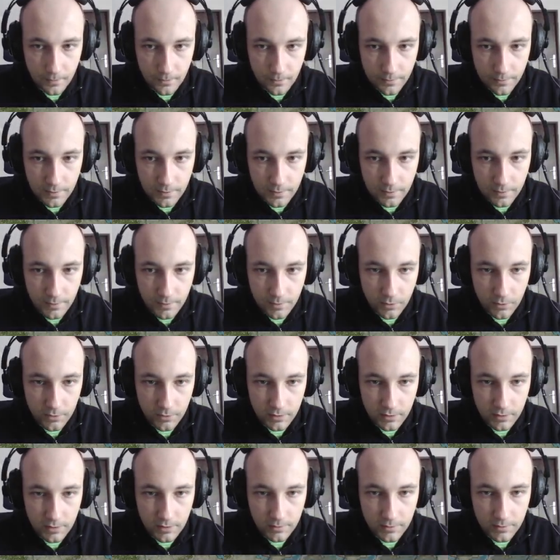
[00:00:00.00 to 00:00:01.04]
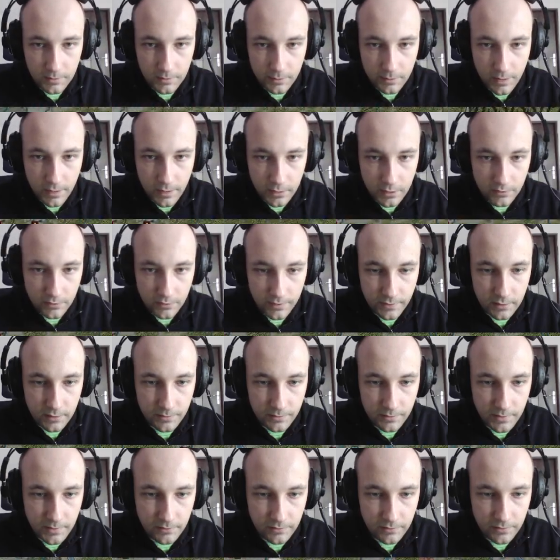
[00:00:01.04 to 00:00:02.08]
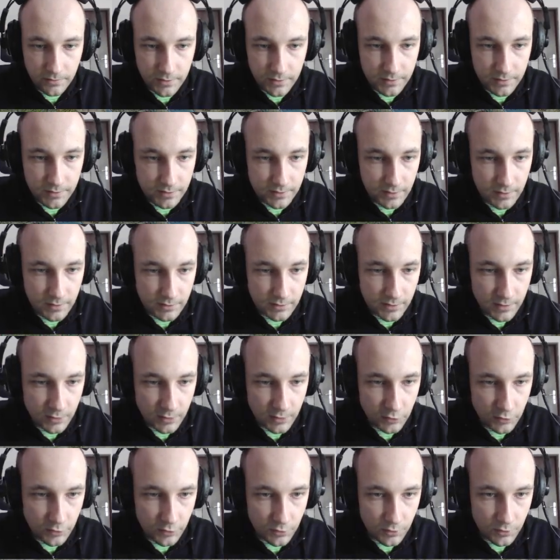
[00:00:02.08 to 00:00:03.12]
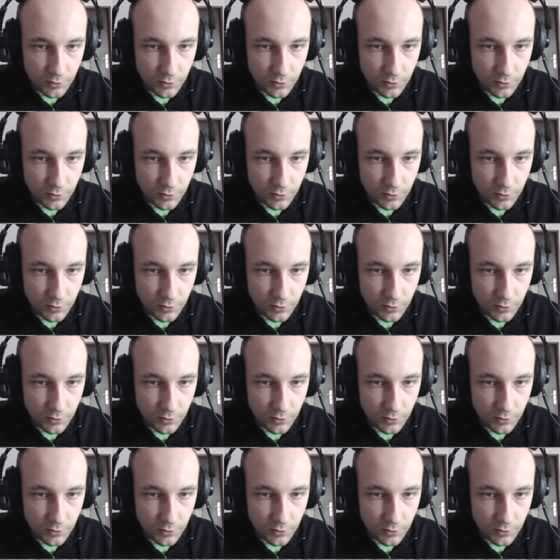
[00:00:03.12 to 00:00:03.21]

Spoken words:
Can deploy them in Nashville, Memphis, and such.